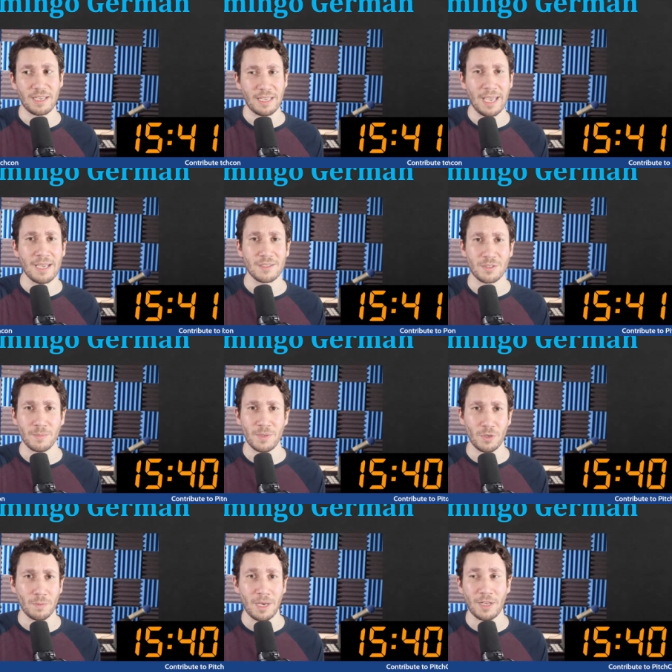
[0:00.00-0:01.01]
hey, it's going to be
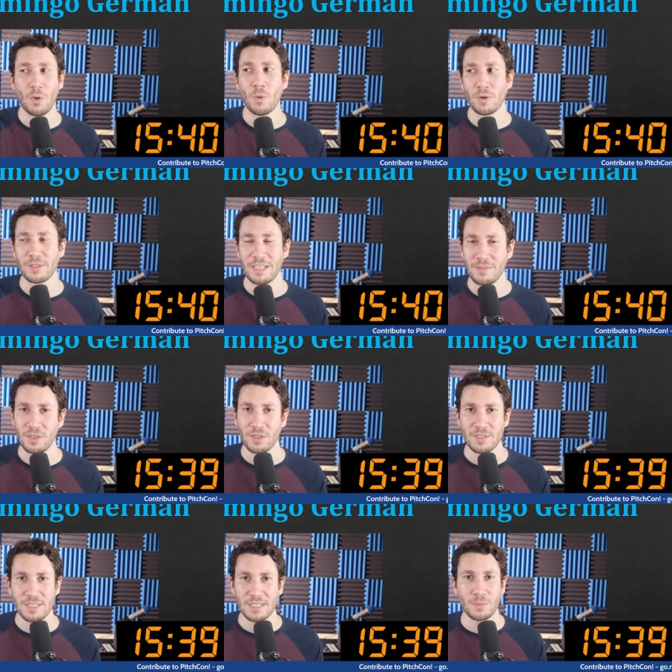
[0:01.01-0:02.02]
German or Deivi
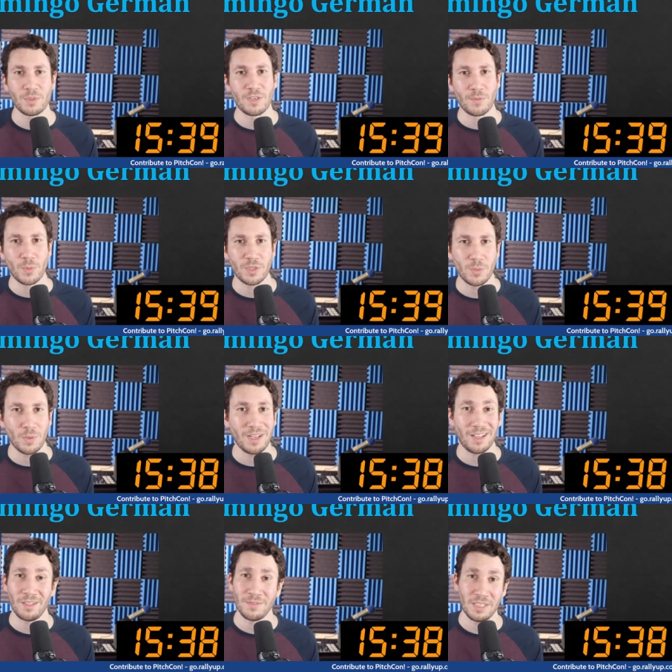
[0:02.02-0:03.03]
Garcia, whichever one you want. I
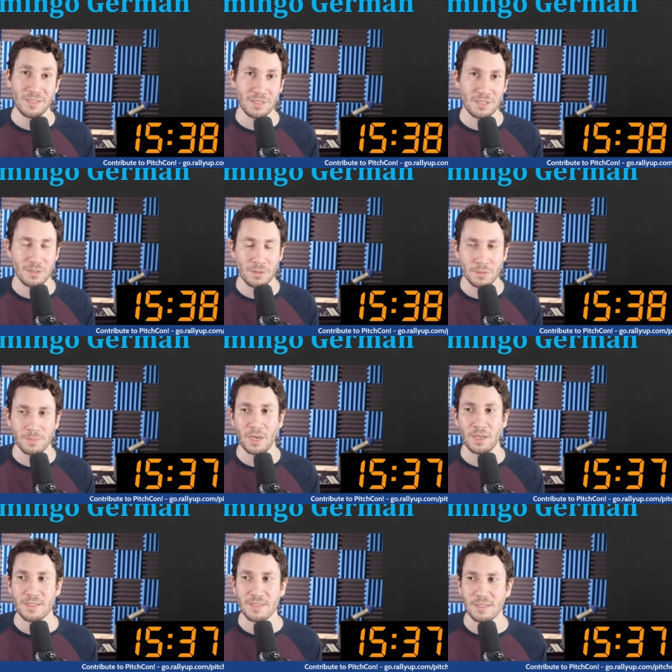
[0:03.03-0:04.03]
love Deivi too,
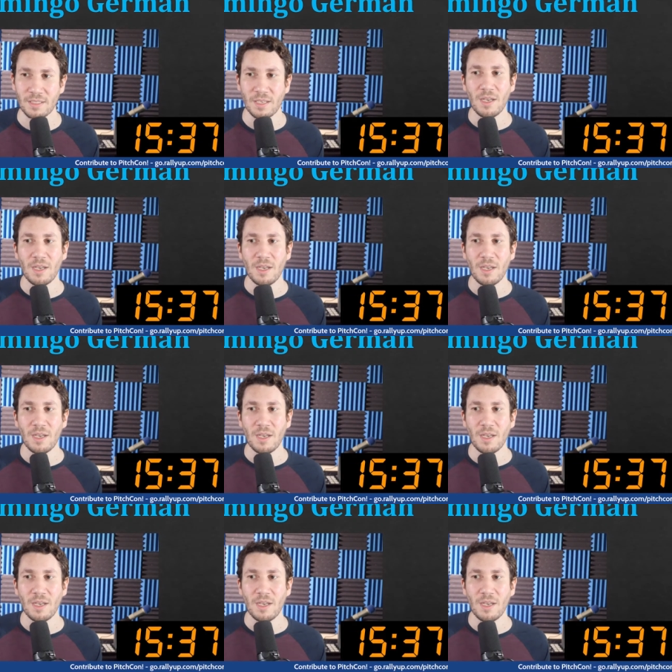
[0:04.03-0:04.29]
honestly.